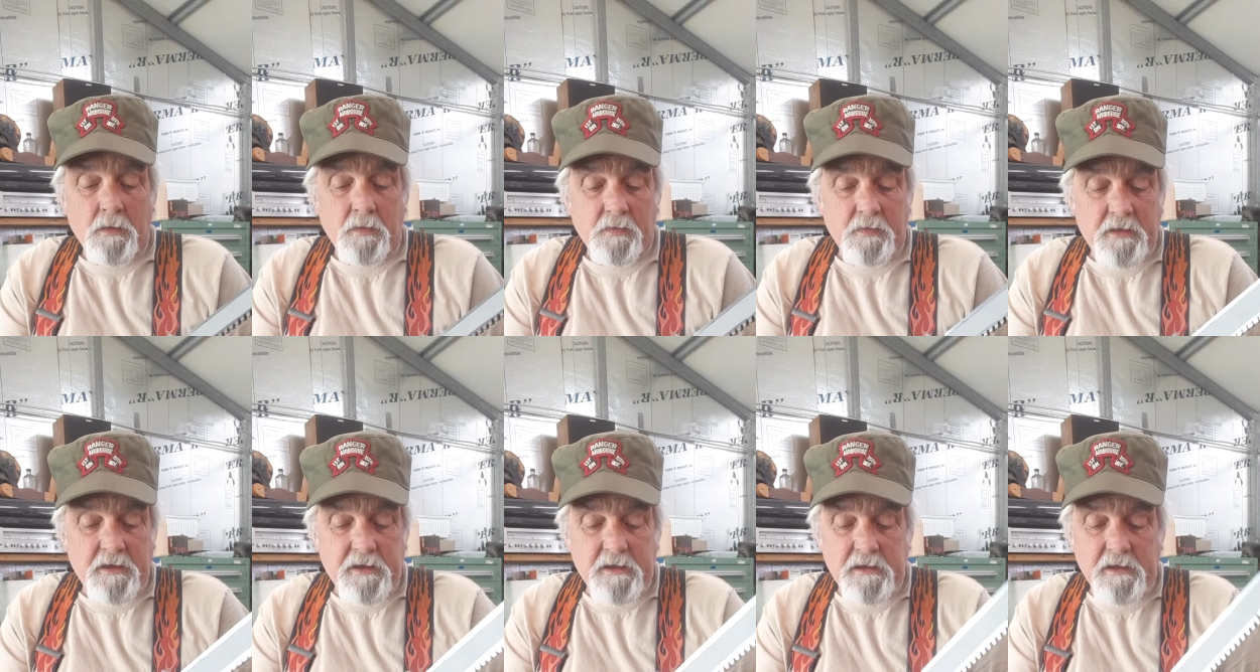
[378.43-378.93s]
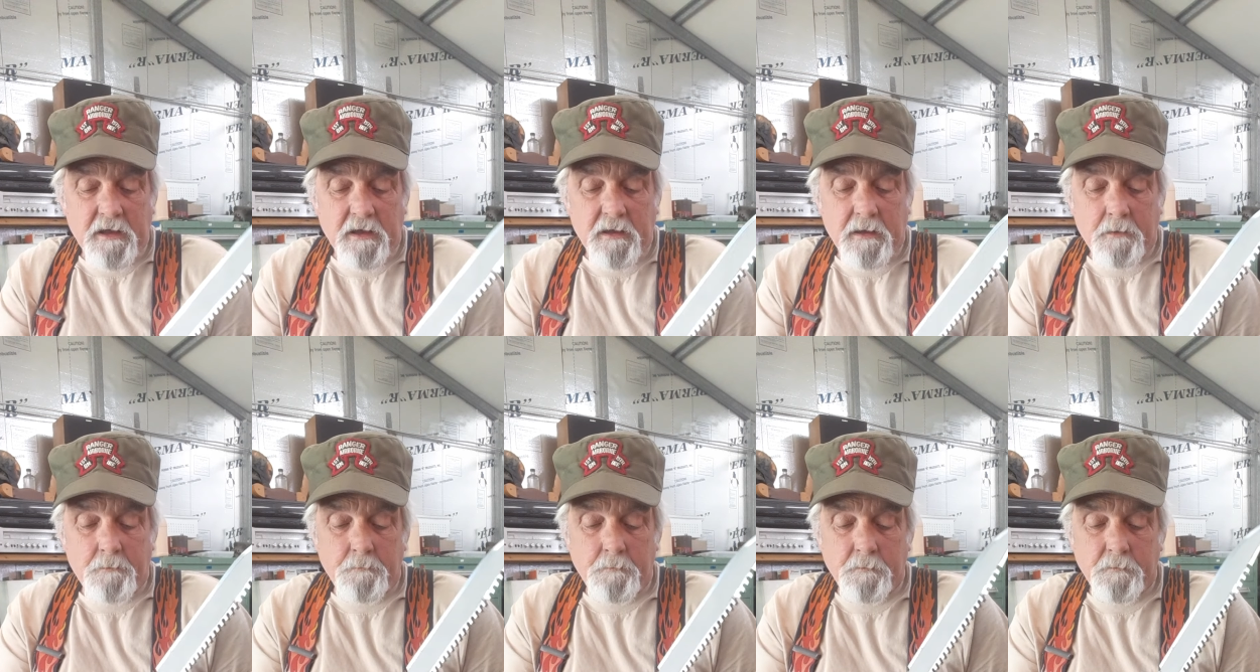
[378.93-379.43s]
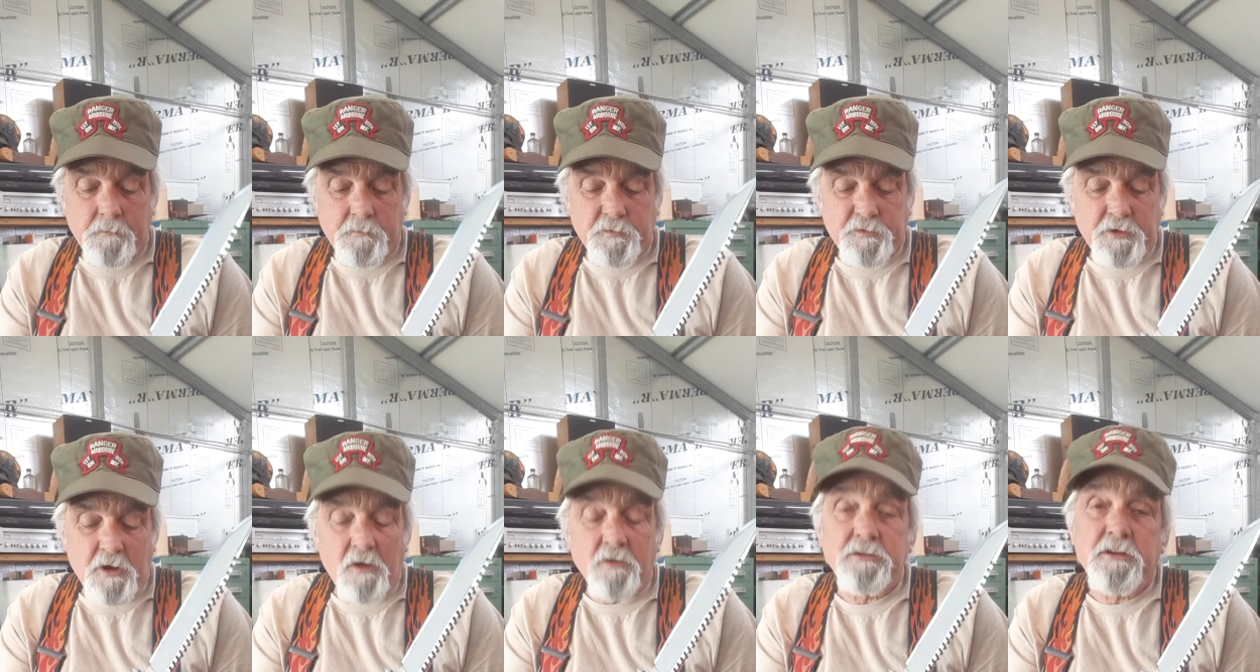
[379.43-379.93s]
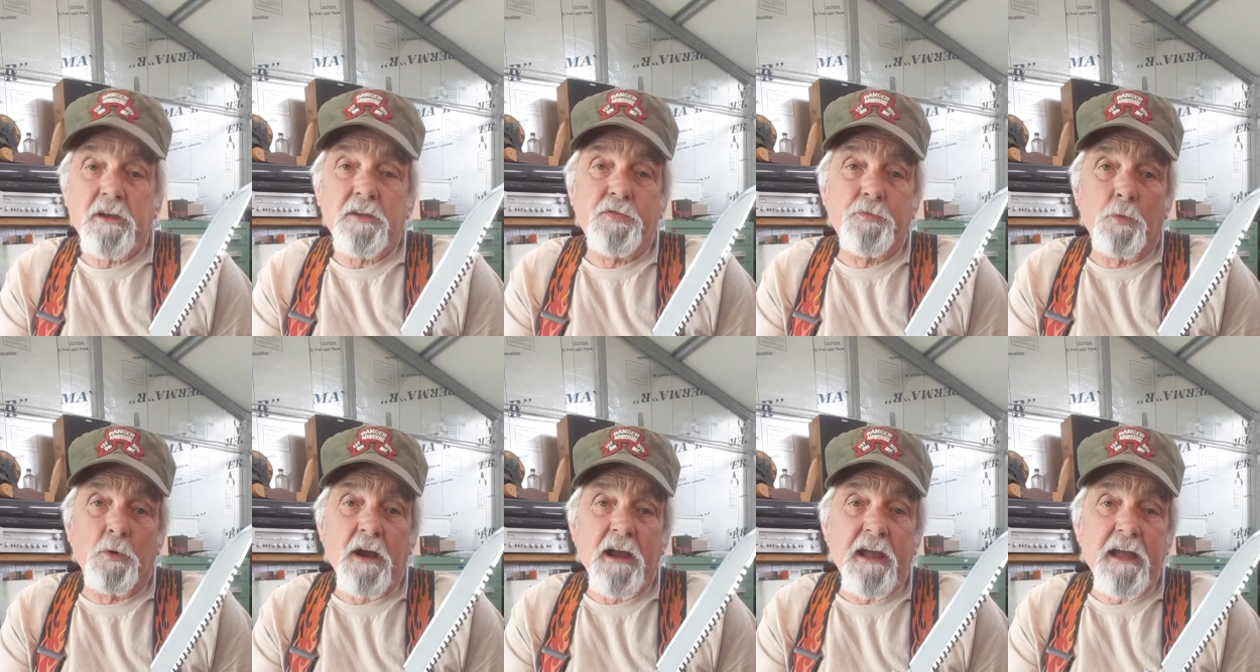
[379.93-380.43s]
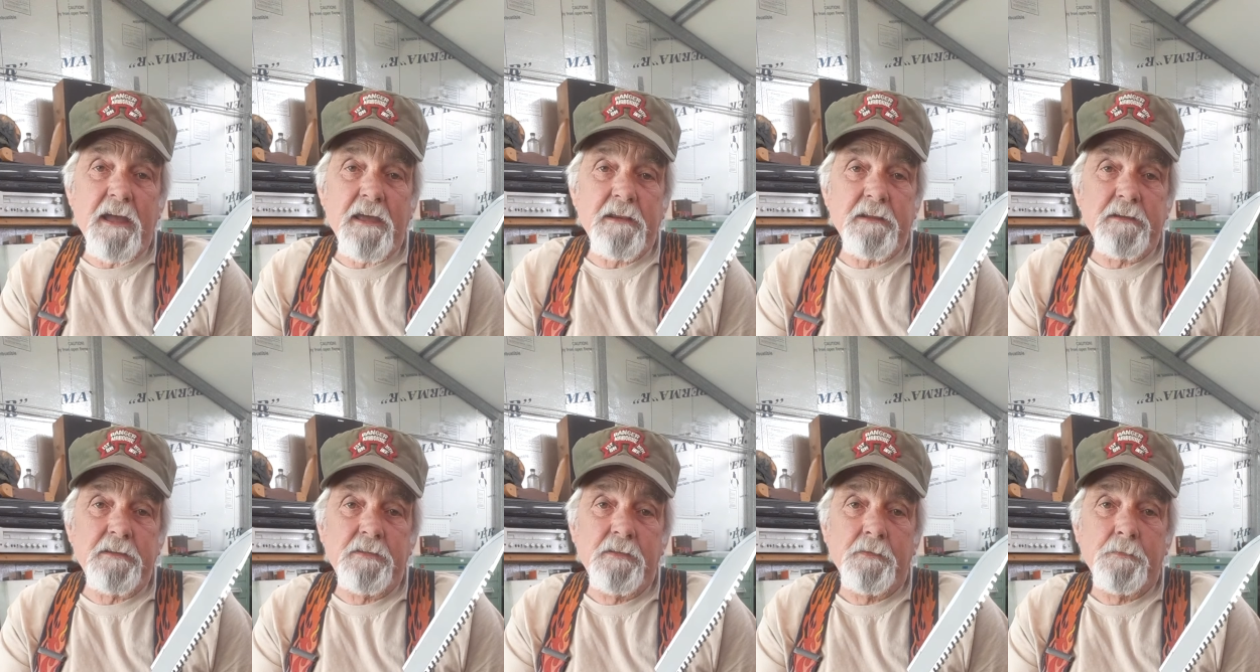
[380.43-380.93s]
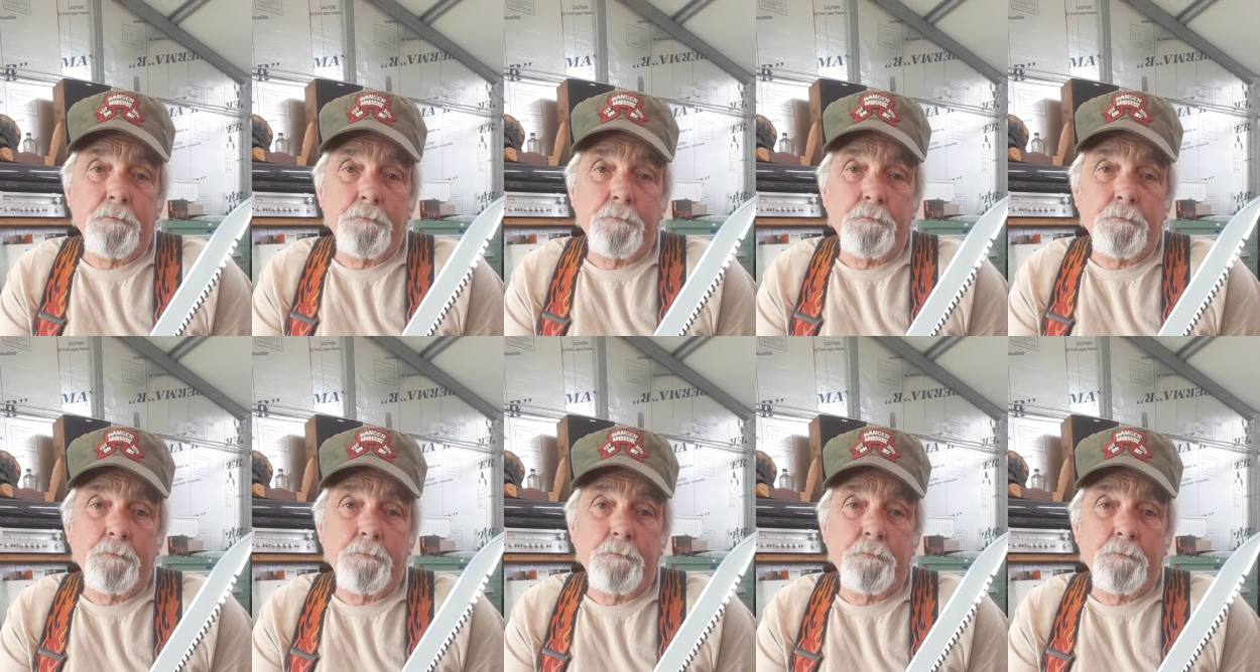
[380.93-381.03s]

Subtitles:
the saw teeth were added